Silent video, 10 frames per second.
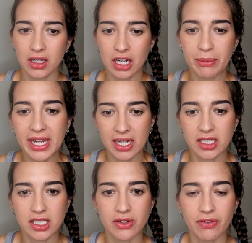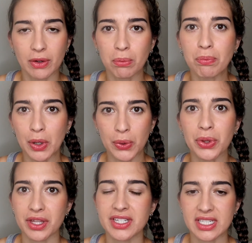commands for
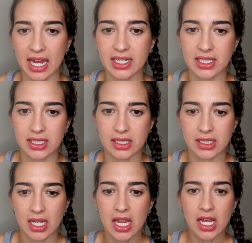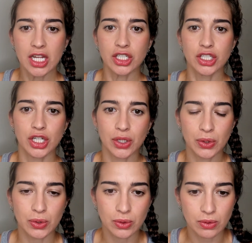both sexes
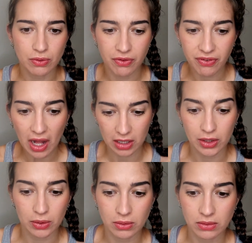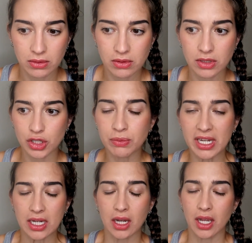to follow to
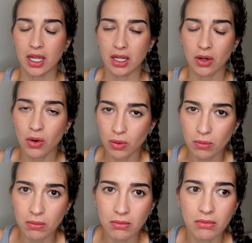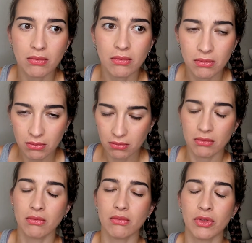make a home
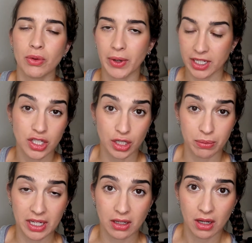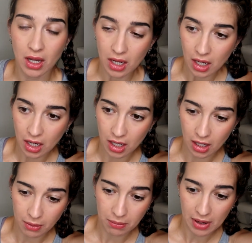the way it should be.
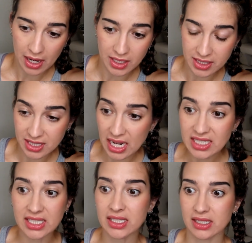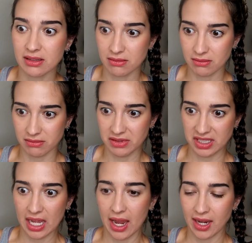And it doesn't
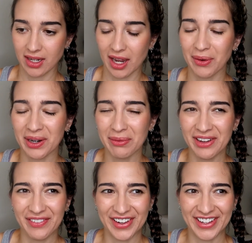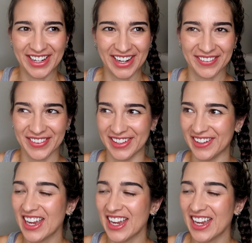say, I want to be very careful.